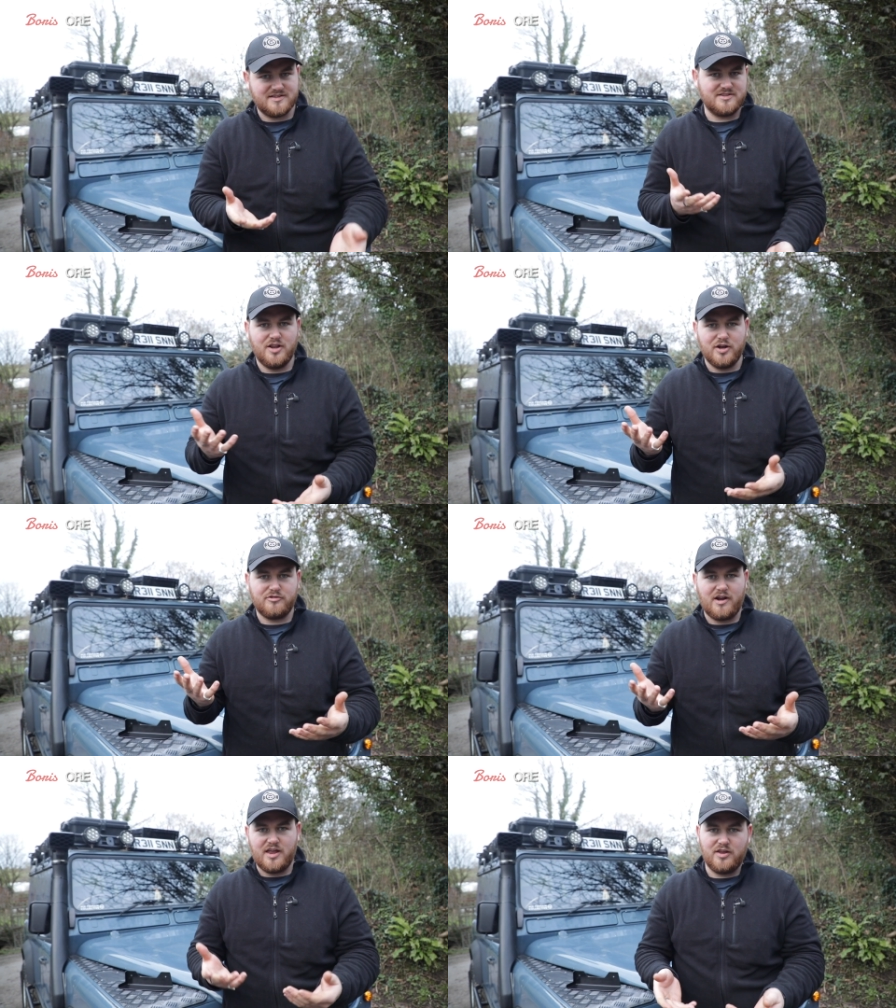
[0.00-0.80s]
It doesn't look
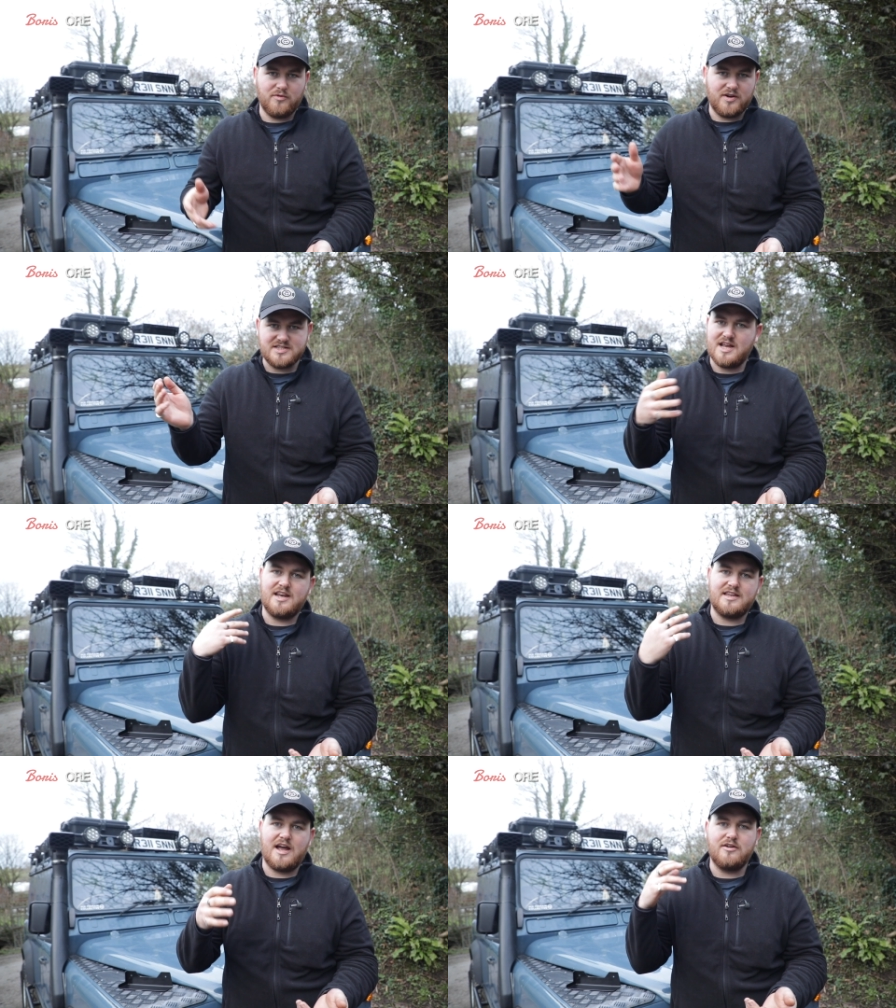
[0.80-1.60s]
great. You want to sand
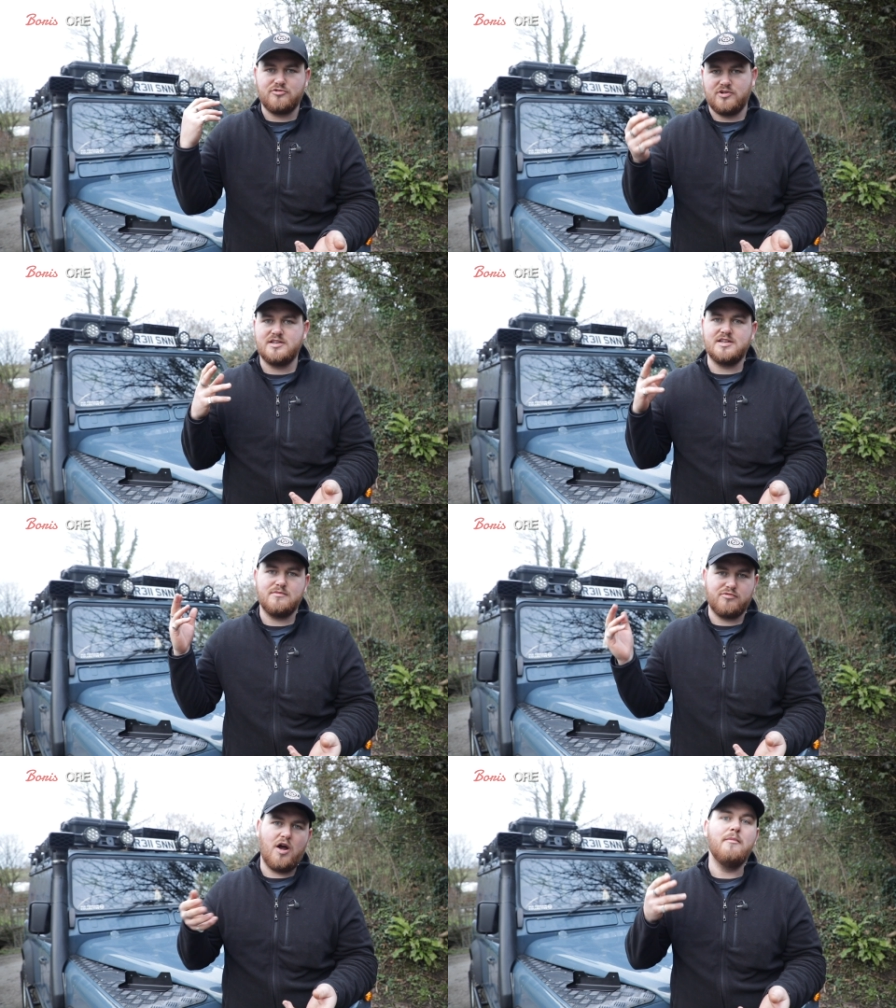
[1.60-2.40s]
it down, treat
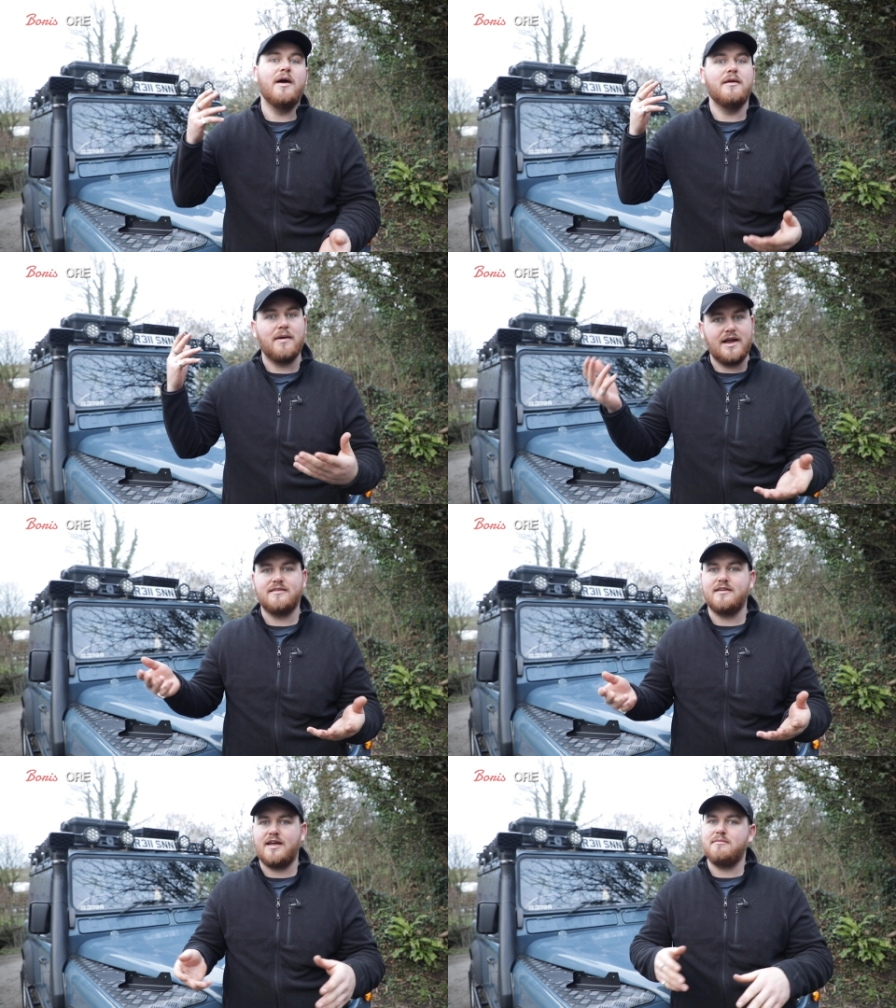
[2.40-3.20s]
it, prime it and
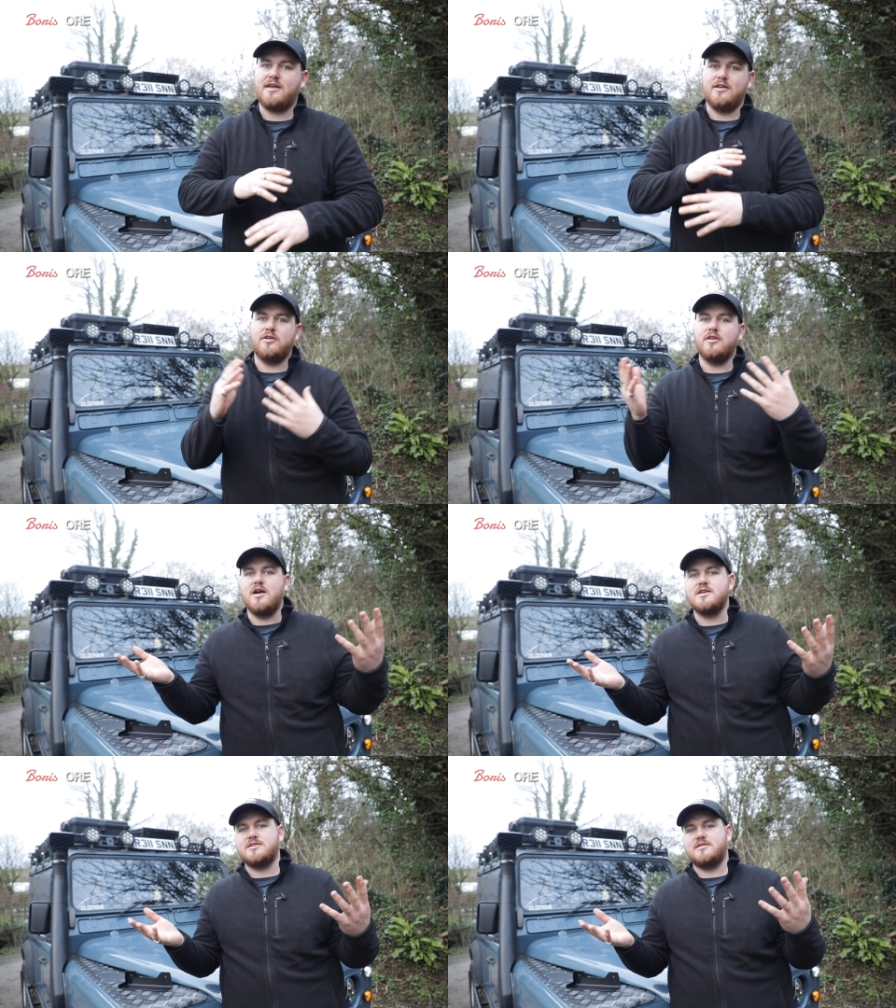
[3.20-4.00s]
paint it again, make it look
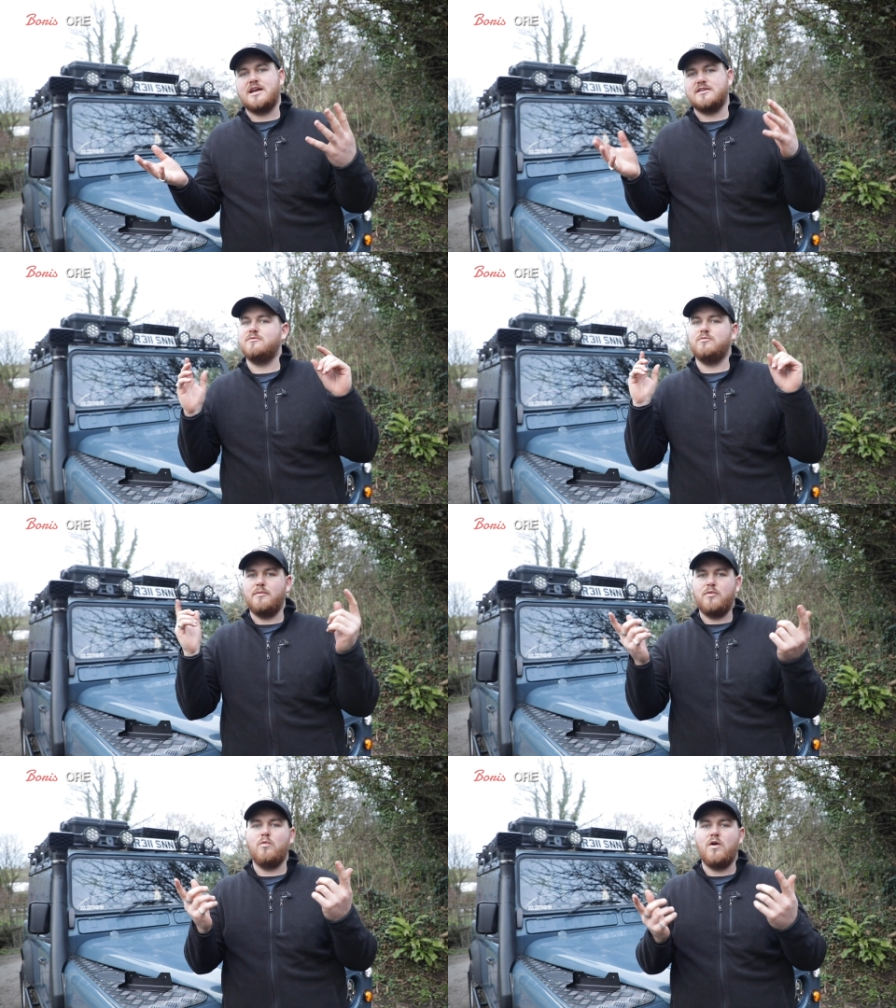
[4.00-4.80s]
nice. That's
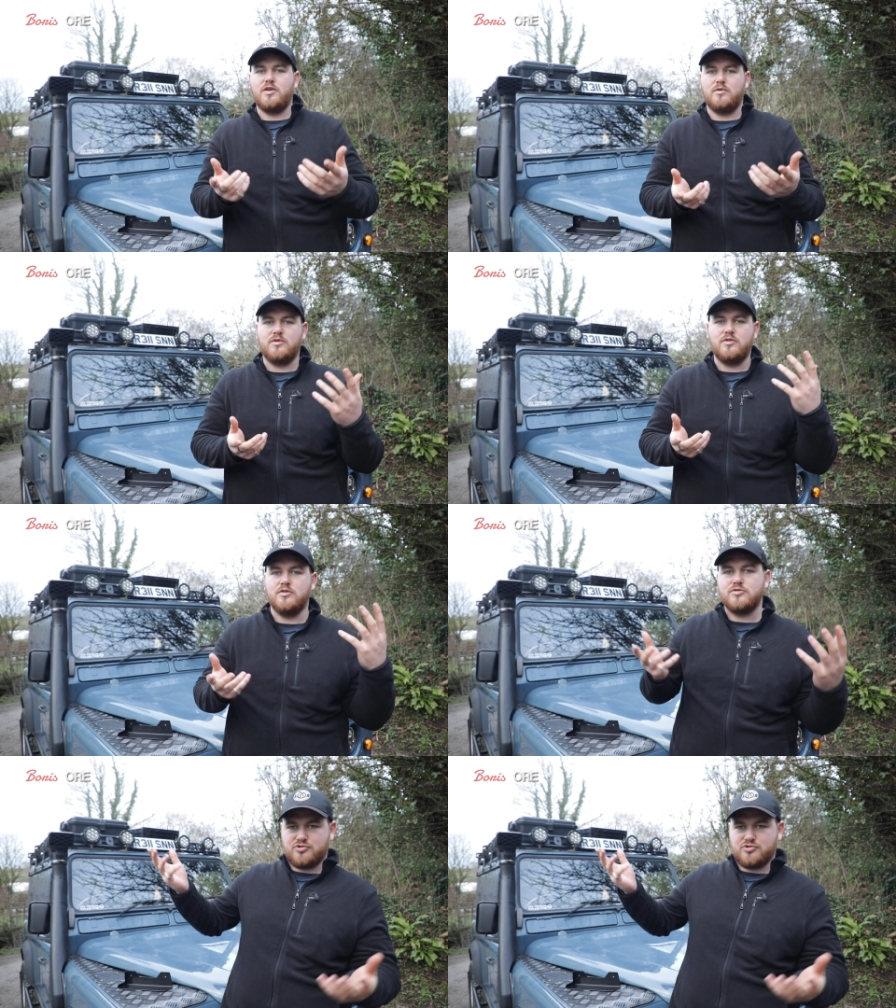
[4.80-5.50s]
number one. You want your